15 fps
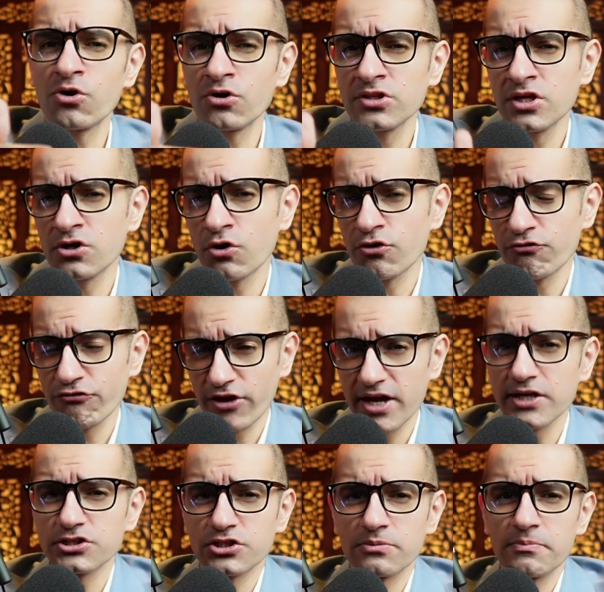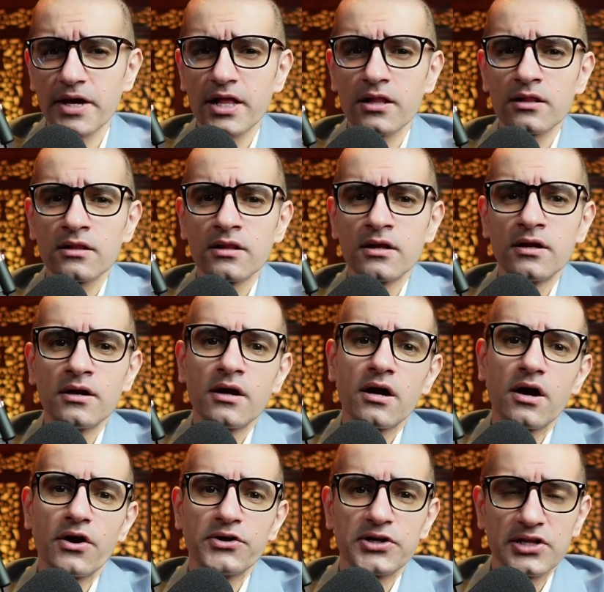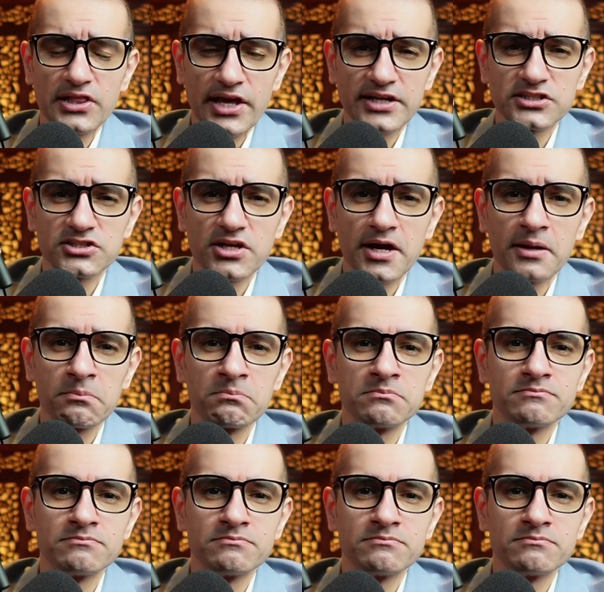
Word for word: the notification bell. Until next time.